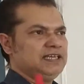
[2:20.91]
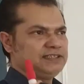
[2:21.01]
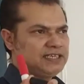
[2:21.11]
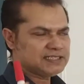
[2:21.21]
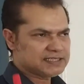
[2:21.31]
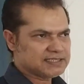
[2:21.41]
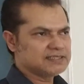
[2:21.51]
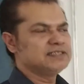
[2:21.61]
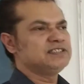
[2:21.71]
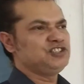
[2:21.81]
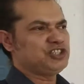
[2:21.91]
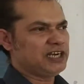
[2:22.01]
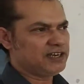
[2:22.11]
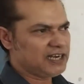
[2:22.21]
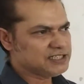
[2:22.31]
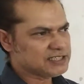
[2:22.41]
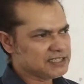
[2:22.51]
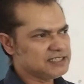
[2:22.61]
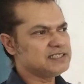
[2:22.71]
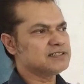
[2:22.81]
This
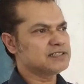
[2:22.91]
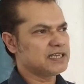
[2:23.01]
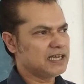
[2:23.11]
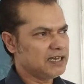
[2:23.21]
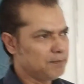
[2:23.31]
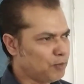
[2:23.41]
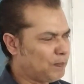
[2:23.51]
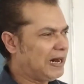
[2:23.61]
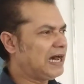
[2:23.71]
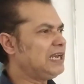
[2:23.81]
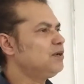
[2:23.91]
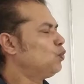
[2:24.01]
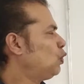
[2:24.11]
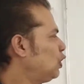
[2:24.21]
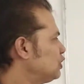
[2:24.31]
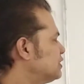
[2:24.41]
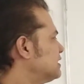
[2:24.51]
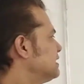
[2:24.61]
generation's mobile was